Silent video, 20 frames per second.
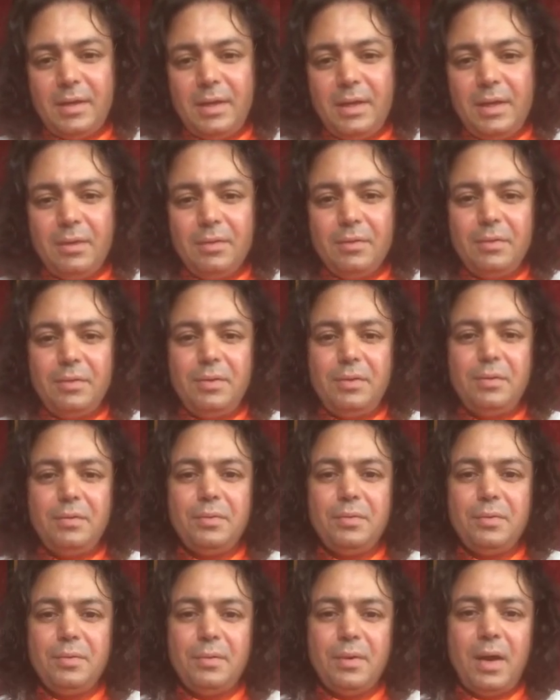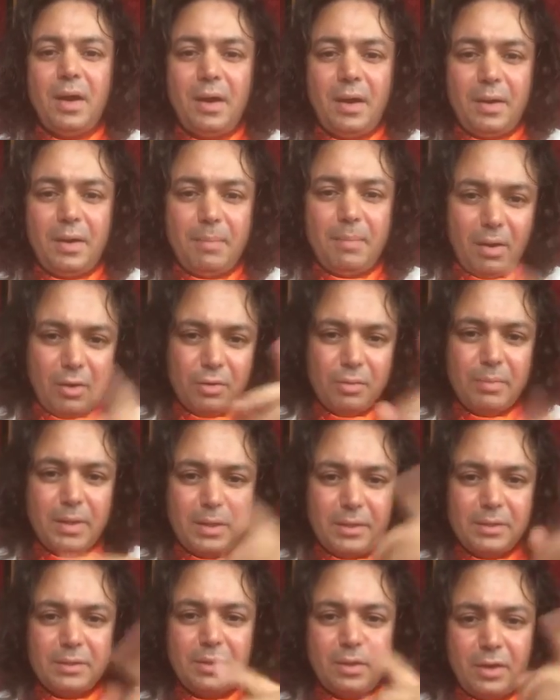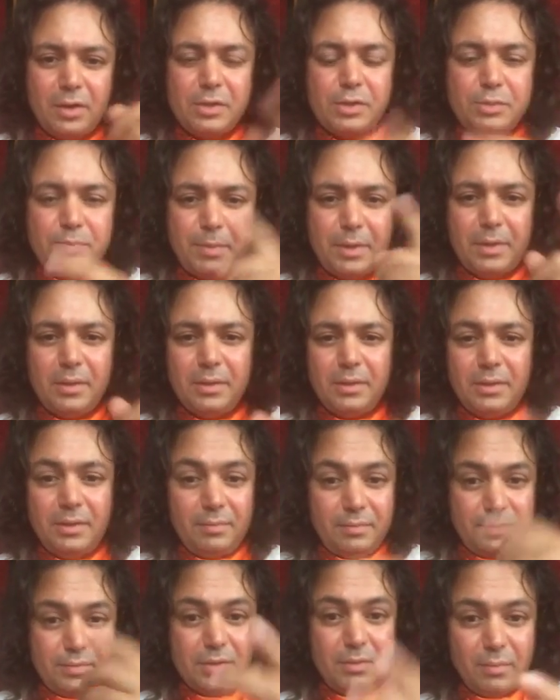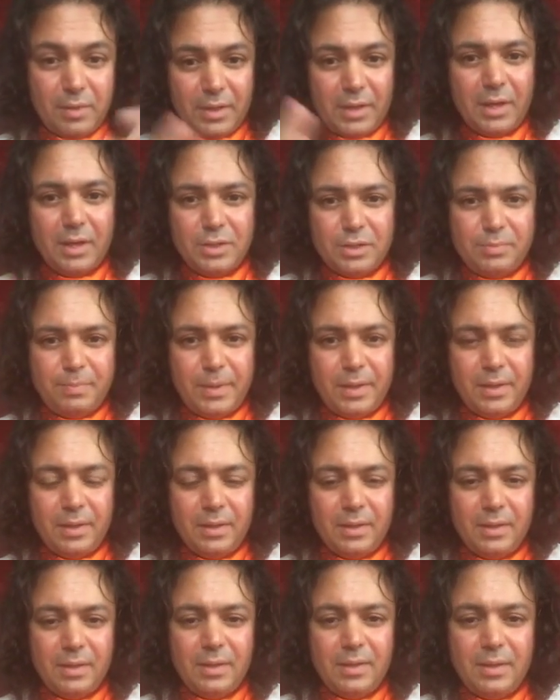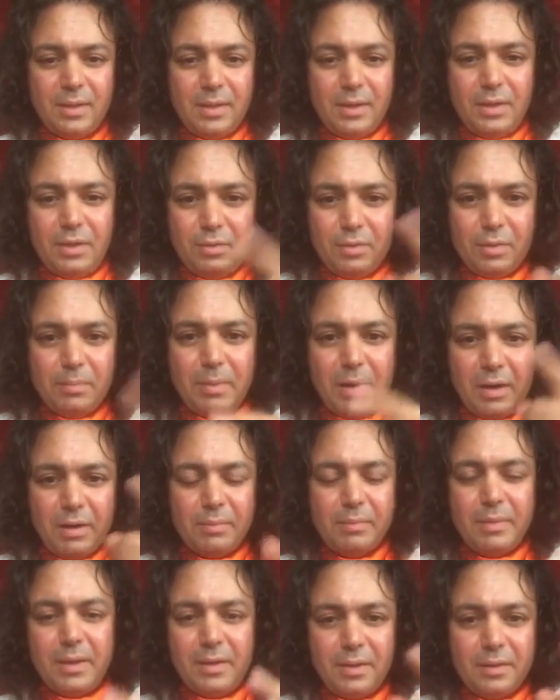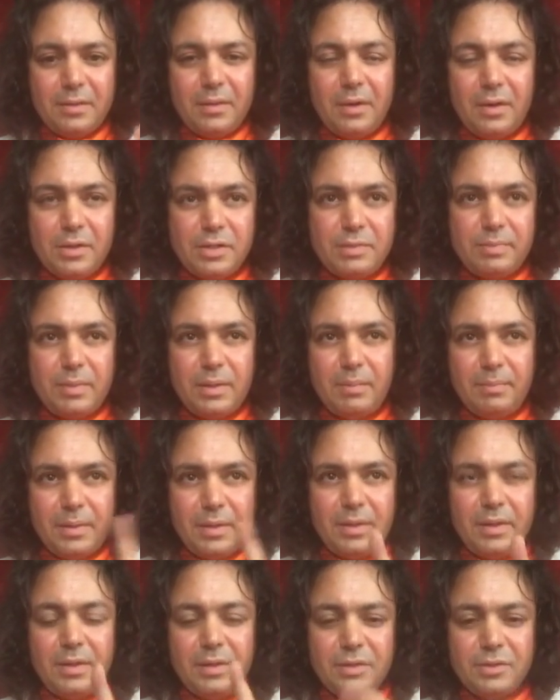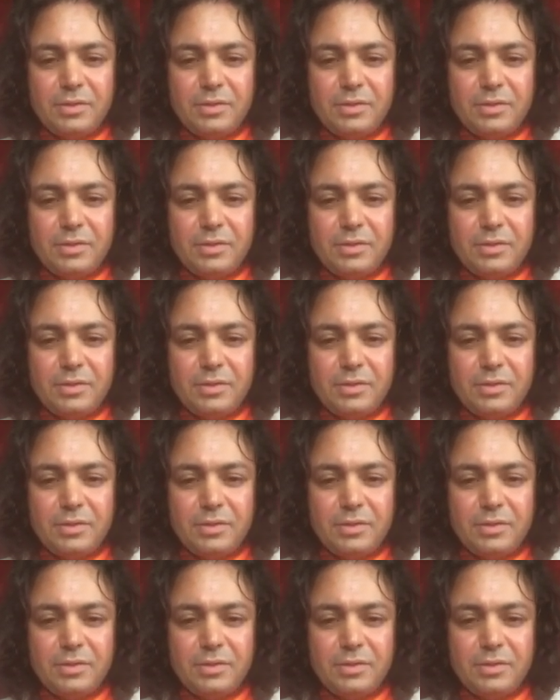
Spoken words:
you are bound by the thought spell. If someone can spell, you are bound by the thought spell. But in